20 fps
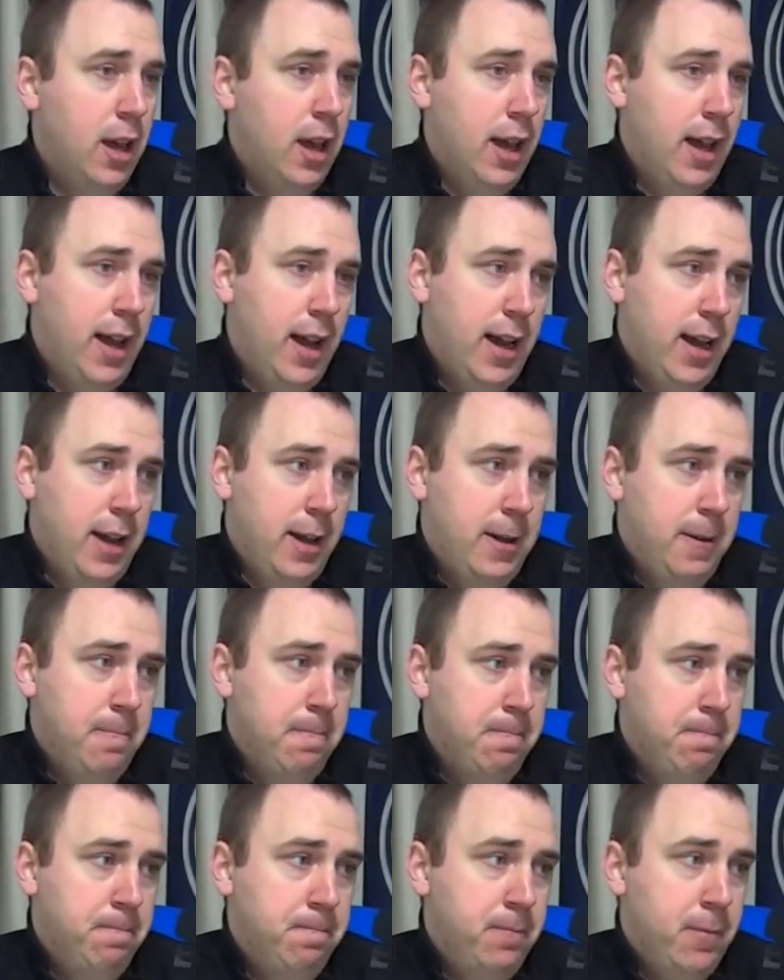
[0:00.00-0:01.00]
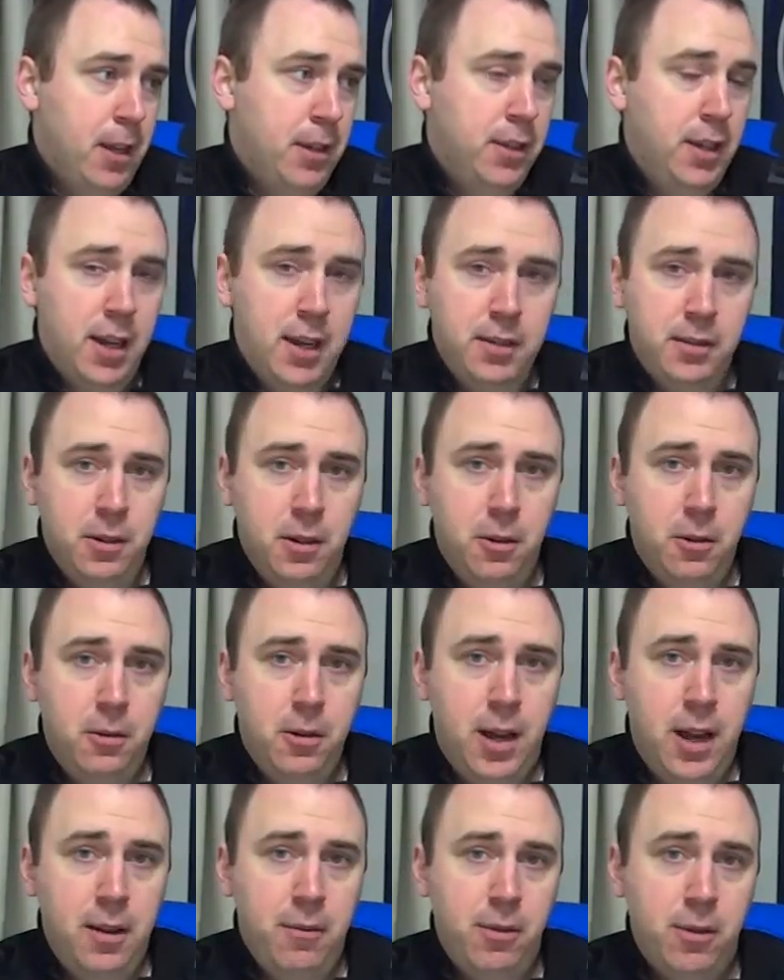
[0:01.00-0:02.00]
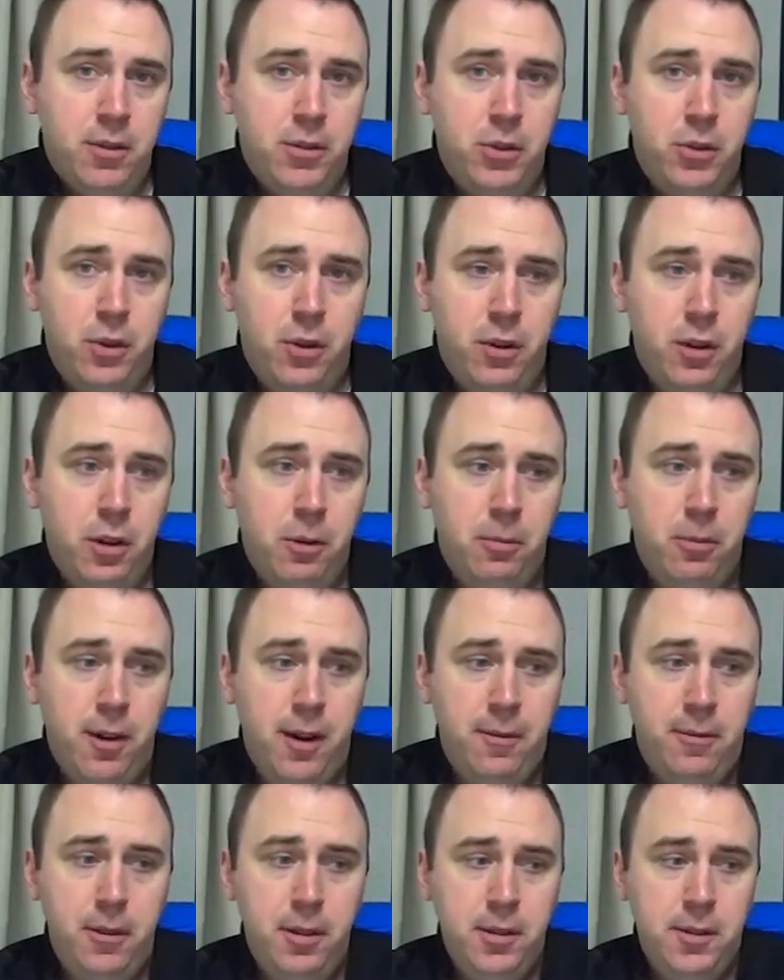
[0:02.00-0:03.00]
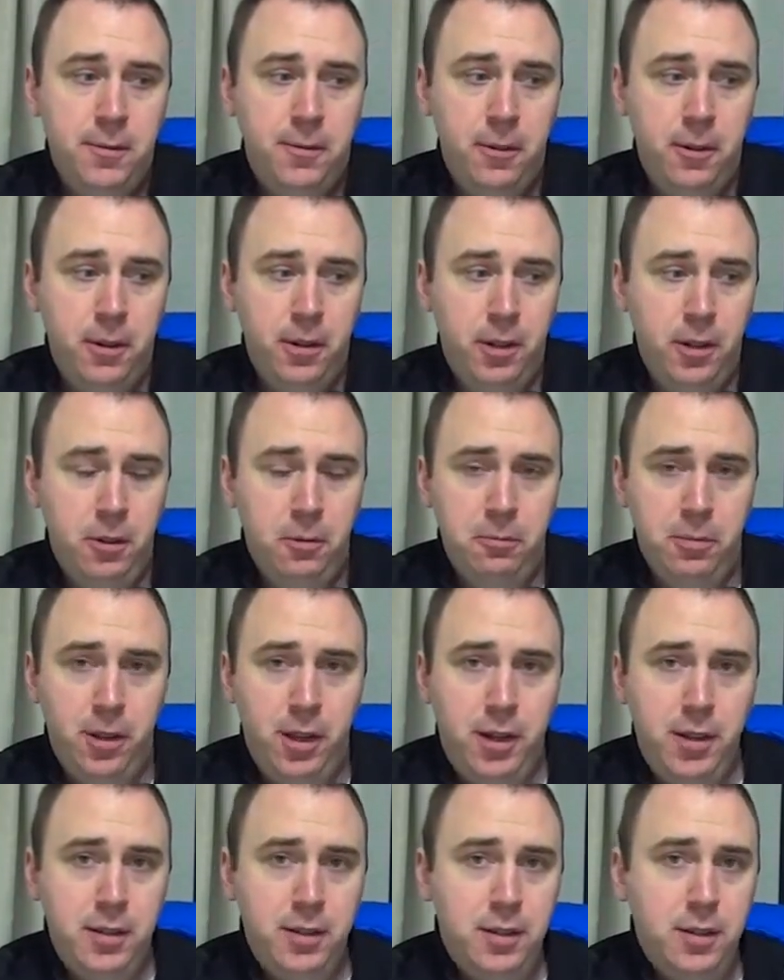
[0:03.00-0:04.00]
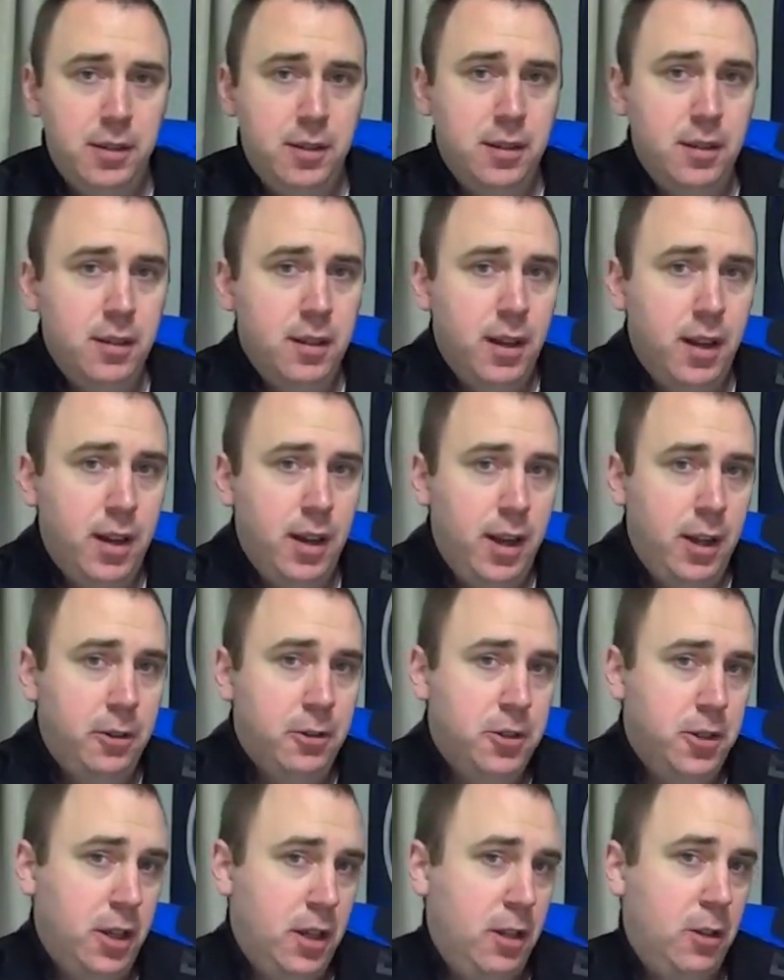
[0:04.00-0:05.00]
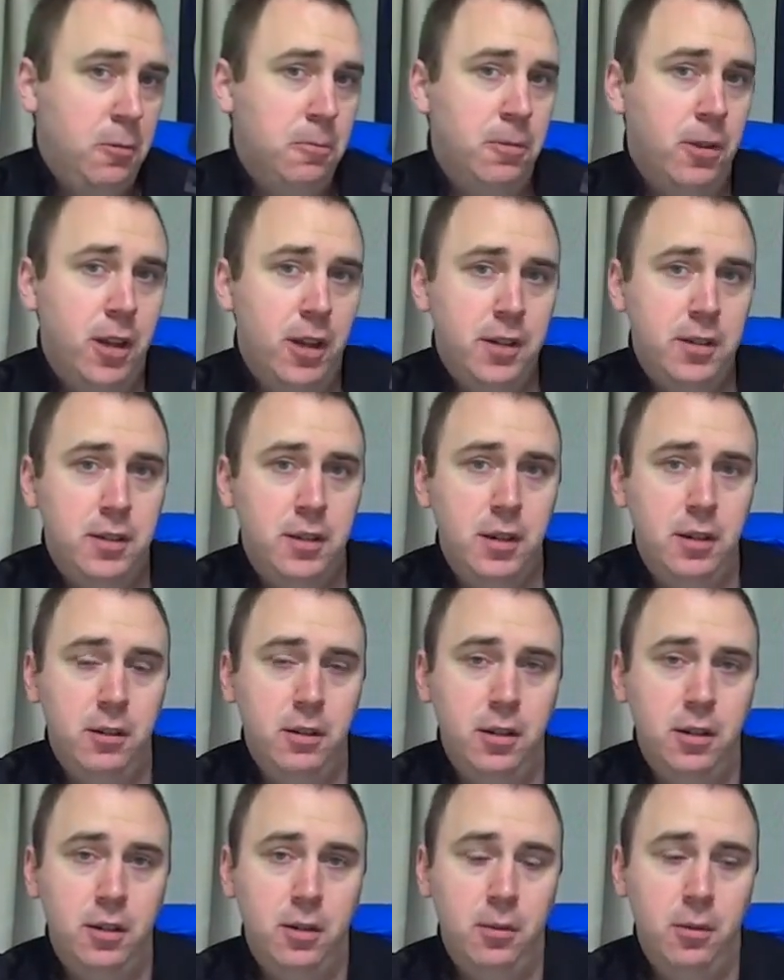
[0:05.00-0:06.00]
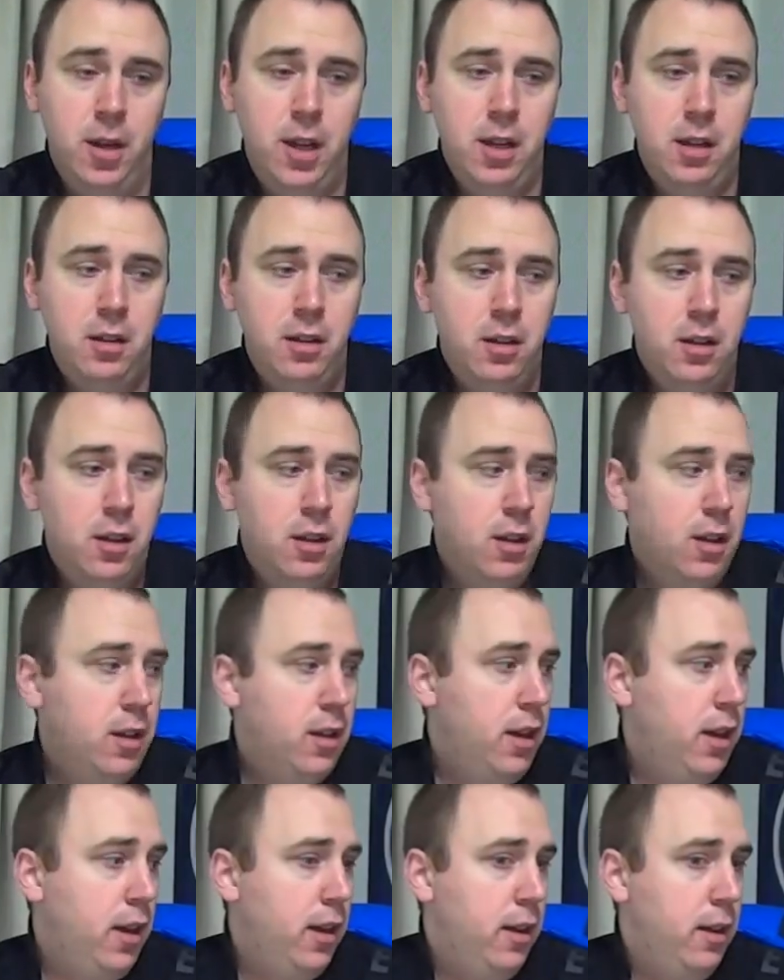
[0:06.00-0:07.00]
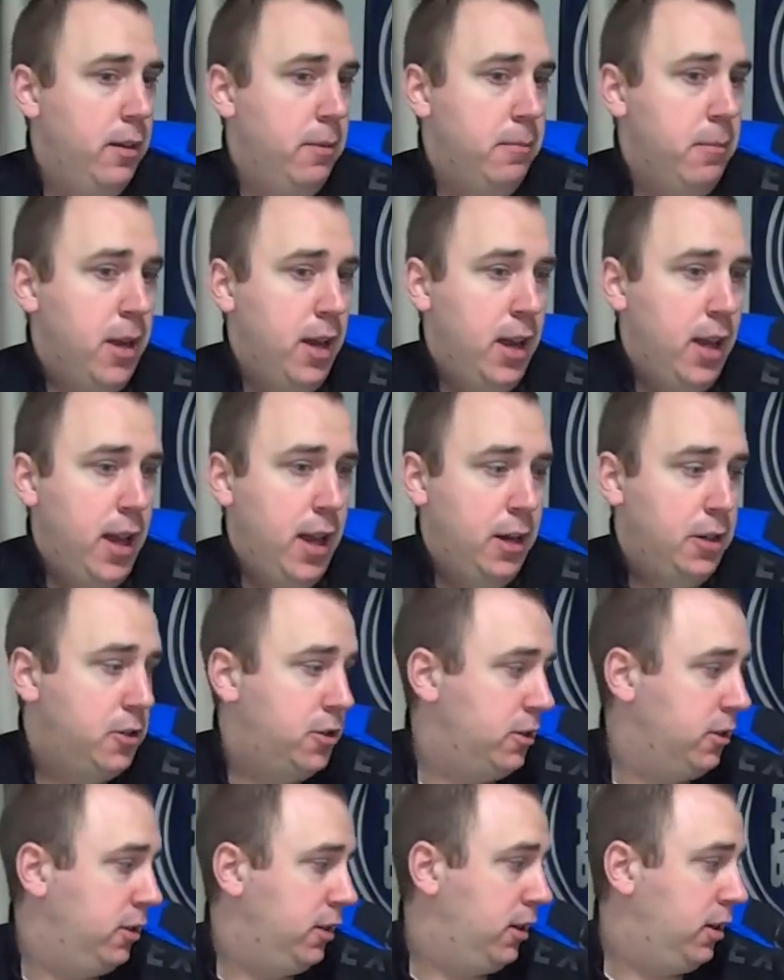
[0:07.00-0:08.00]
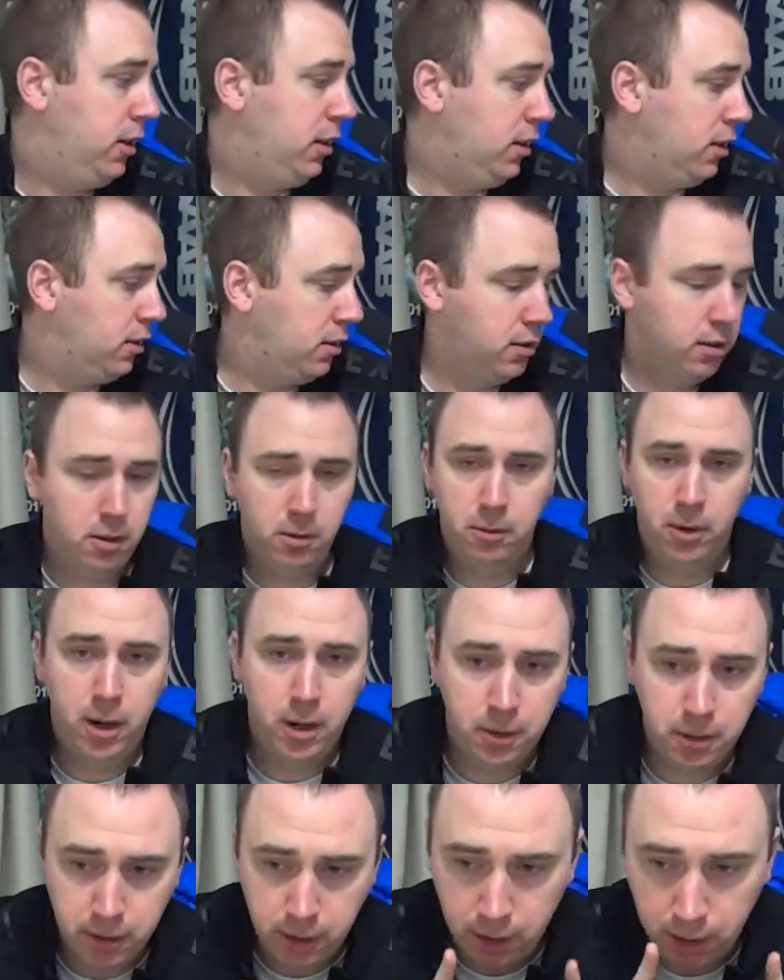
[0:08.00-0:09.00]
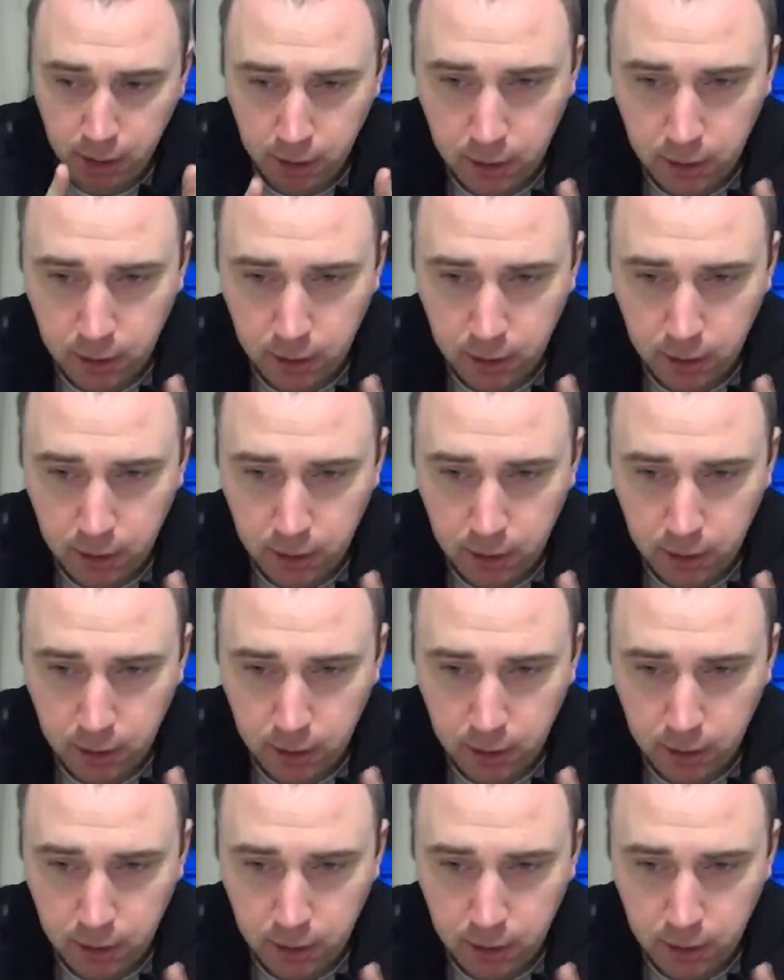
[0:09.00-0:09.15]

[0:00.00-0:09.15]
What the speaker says: As you guys know, I have a strong preference for U+, LG U+ here in Korea. I actually, around here,